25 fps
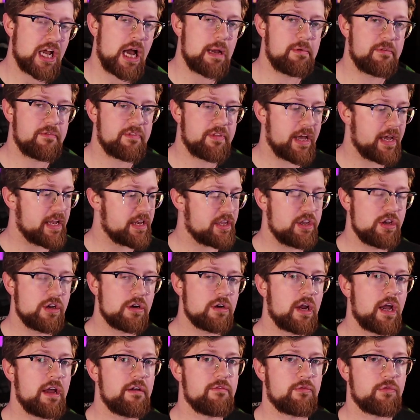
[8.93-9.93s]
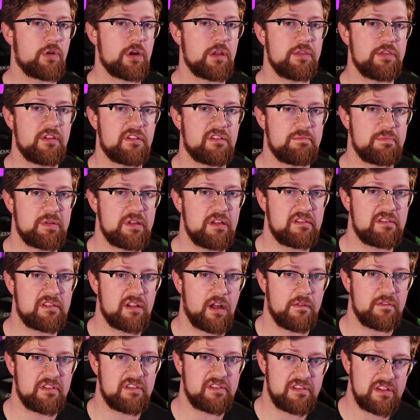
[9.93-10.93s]
On top of that, here I've written this
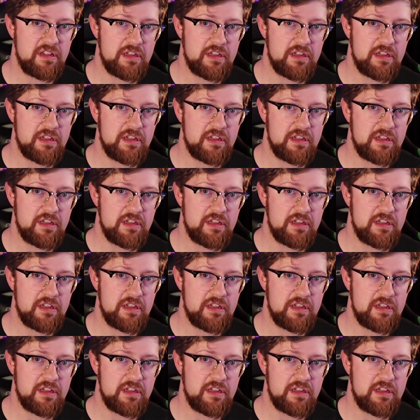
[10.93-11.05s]
piece of